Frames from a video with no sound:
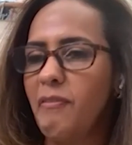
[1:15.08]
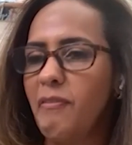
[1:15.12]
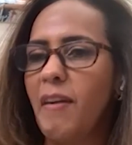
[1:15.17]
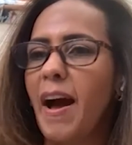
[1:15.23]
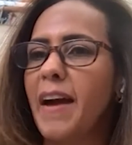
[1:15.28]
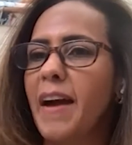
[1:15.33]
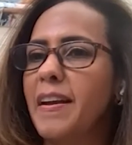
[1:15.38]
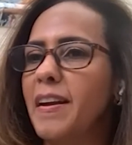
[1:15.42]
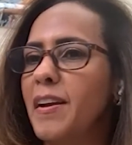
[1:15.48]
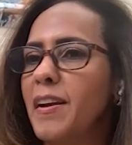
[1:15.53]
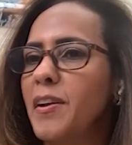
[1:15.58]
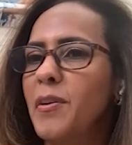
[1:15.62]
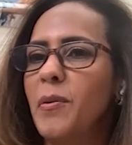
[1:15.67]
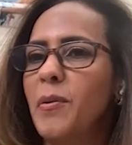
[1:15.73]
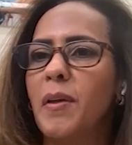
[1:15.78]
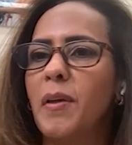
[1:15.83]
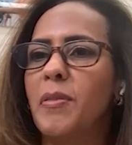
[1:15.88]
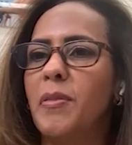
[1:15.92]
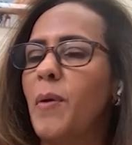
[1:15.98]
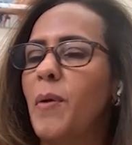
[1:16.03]
fighter. You
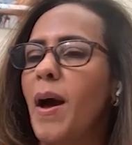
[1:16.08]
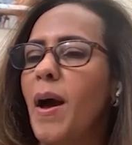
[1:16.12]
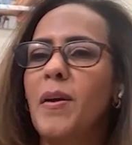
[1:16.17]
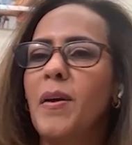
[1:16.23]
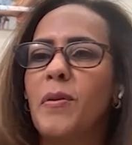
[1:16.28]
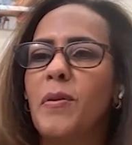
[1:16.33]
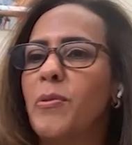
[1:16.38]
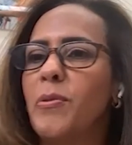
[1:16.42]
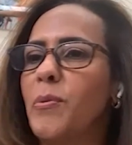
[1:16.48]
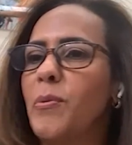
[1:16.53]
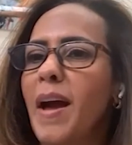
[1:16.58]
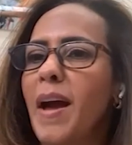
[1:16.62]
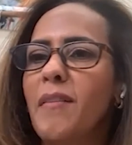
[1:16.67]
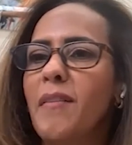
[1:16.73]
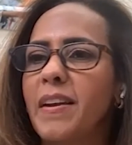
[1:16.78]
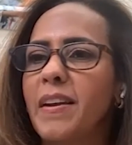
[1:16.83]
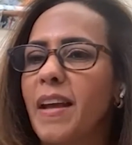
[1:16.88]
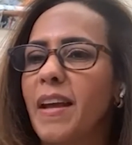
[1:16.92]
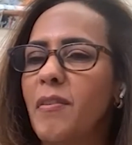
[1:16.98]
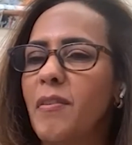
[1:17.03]
thrive
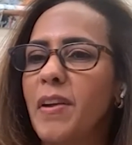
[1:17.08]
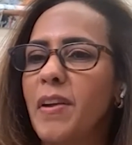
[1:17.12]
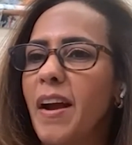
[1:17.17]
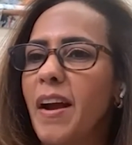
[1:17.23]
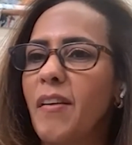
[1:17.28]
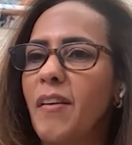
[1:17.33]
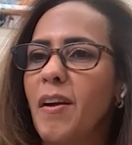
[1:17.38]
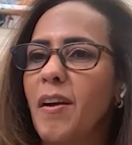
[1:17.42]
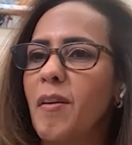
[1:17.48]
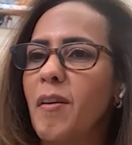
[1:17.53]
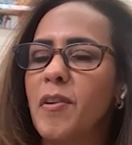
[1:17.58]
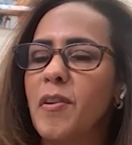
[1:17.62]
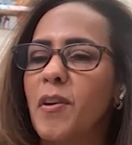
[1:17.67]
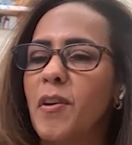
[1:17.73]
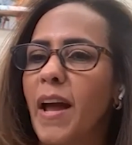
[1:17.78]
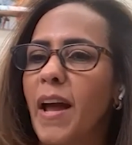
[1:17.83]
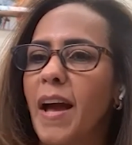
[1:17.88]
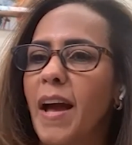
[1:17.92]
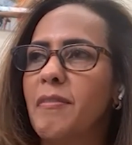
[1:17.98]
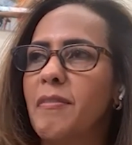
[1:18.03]
in every area of your
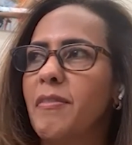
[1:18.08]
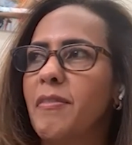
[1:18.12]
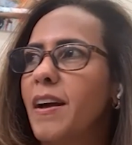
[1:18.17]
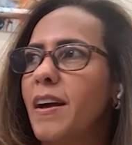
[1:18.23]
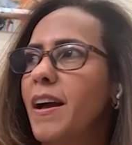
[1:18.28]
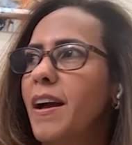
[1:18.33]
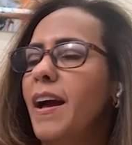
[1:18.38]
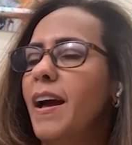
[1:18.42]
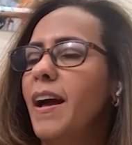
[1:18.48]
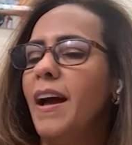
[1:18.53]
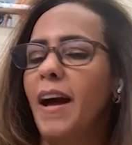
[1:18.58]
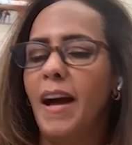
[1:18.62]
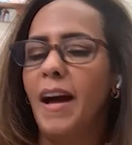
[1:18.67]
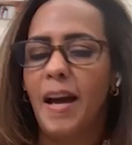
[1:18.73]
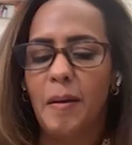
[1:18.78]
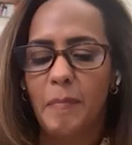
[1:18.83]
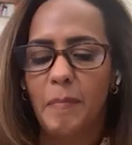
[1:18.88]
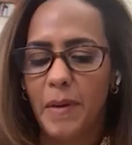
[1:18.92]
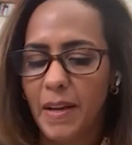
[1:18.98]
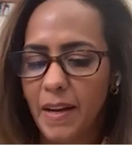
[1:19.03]
life.
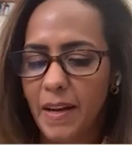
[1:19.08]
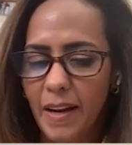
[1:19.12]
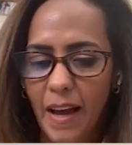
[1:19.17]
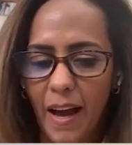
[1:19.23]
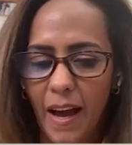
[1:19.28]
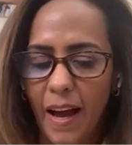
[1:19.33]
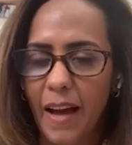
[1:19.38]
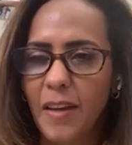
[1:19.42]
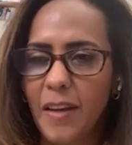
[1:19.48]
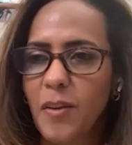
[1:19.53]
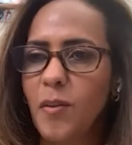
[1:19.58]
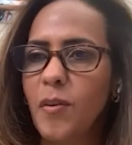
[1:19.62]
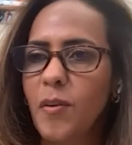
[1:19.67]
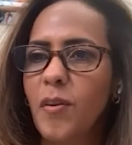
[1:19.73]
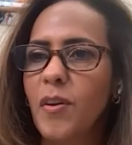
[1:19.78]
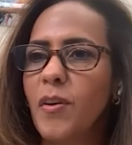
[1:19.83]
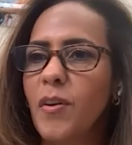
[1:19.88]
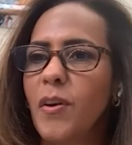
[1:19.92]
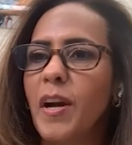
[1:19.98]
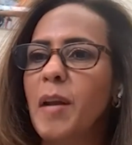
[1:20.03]
I mean,
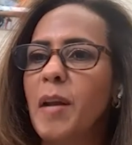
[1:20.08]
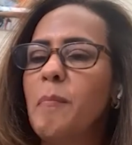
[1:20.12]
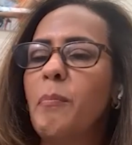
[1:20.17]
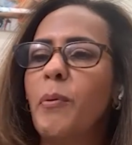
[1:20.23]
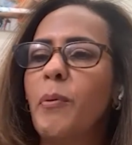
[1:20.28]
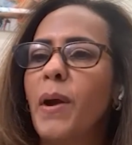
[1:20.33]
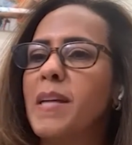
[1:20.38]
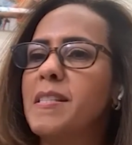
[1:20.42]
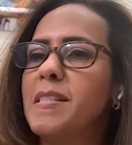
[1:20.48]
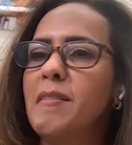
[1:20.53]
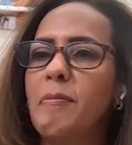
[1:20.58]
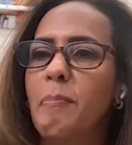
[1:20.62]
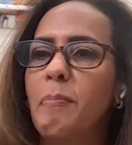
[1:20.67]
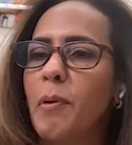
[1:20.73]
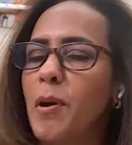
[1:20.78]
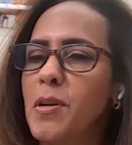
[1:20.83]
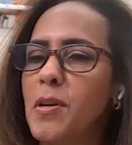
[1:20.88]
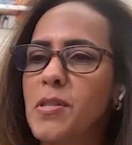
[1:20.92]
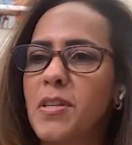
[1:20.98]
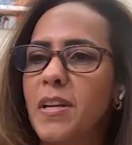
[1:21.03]
you're an impressive
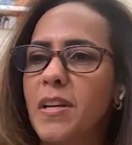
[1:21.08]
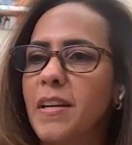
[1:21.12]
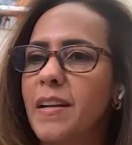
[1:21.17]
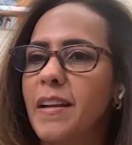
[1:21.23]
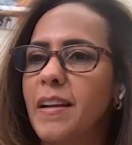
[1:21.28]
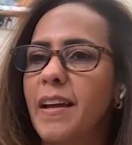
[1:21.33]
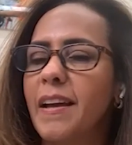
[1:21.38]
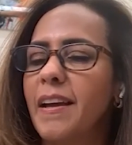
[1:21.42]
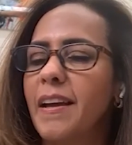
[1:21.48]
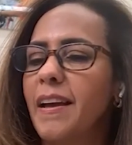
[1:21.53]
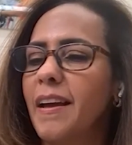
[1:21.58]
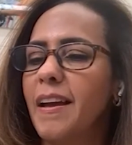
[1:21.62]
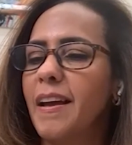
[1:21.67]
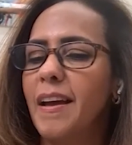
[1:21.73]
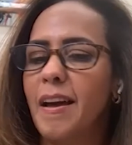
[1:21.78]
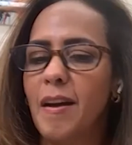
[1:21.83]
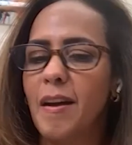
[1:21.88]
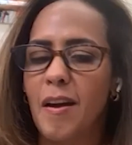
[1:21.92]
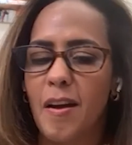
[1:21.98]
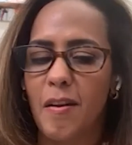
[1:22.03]
person.
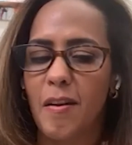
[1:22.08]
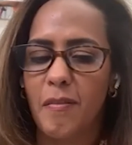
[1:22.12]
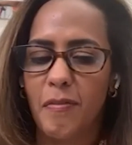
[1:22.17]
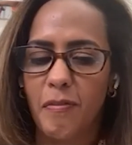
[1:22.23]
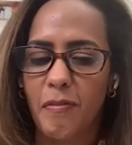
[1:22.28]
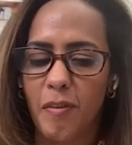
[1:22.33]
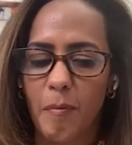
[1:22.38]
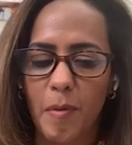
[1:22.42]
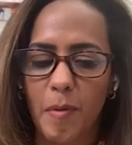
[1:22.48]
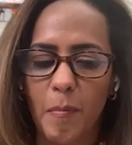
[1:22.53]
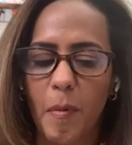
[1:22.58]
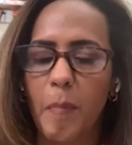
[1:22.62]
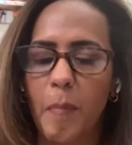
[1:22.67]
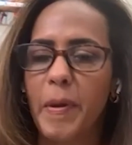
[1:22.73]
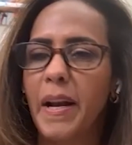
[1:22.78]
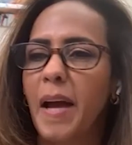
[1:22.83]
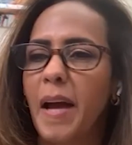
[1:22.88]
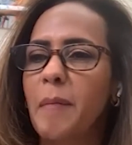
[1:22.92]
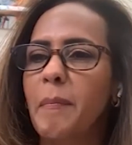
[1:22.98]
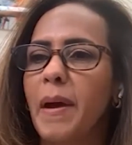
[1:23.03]
From the moment
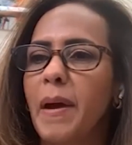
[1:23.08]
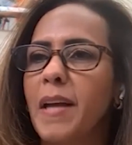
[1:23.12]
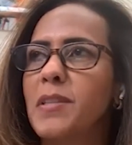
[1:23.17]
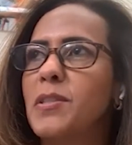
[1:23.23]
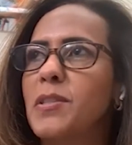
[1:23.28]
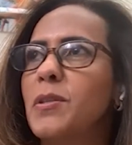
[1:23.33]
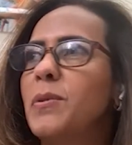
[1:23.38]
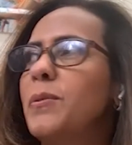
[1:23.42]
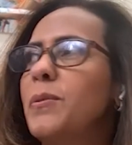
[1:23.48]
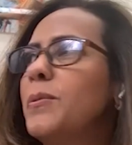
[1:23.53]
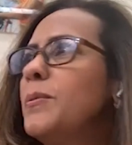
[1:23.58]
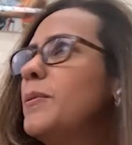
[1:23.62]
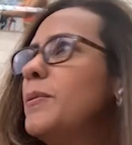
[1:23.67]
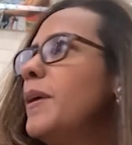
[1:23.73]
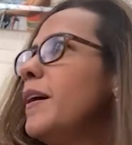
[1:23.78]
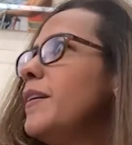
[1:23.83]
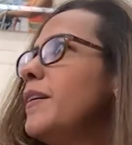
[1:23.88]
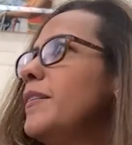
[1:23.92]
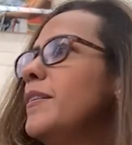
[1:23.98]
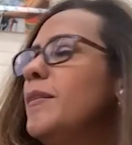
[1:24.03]
I met you,
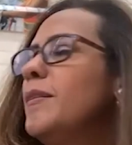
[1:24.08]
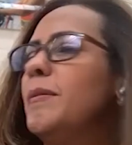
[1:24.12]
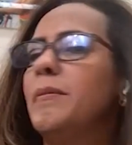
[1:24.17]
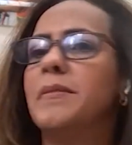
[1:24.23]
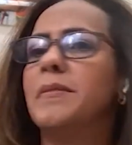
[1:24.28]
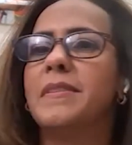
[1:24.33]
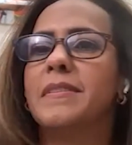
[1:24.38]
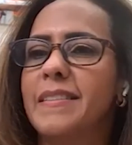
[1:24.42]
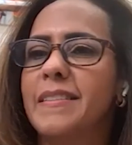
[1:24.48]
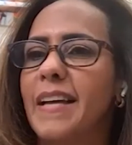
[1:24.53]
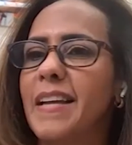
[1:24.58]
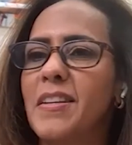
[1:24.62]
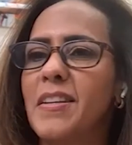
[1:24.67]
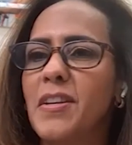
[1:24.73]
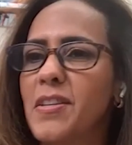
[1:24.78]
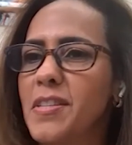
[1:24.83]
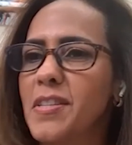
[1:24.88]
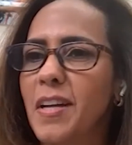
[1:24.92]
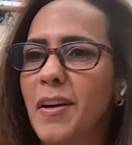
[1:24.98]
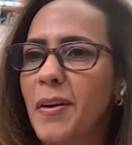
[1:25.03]
I don't know, 10
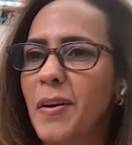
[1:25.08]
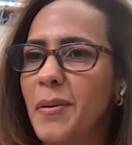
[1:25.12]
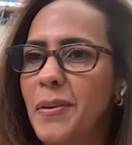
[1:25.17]
years ago,